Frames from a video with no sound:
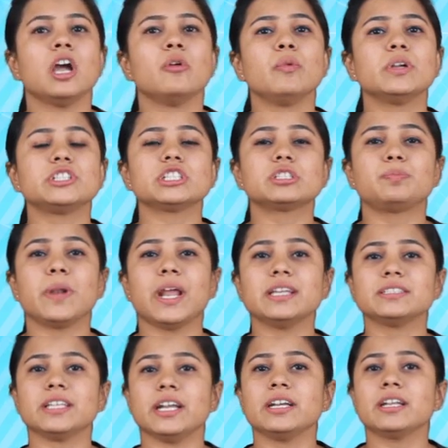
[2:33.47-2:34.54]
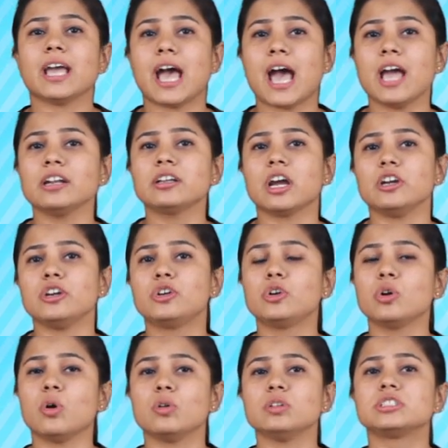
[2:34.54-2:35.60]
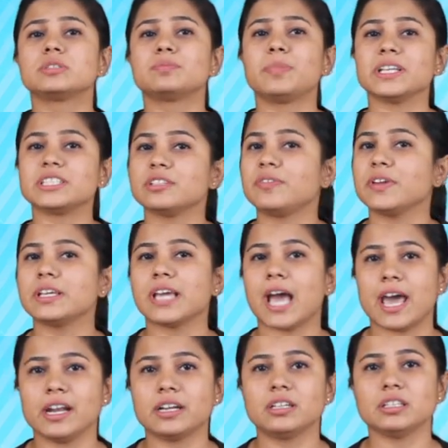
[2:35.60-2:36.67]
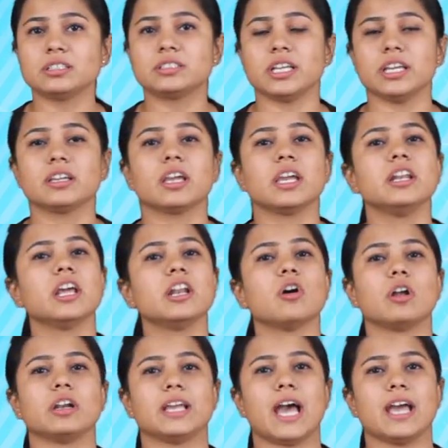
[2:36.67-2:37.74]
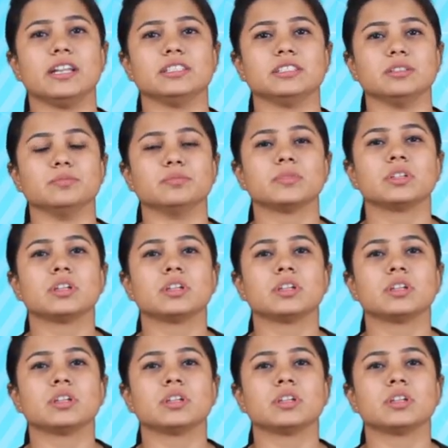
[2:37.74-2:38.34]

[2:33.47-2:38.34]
which is present and controls specific characteristic in an organism.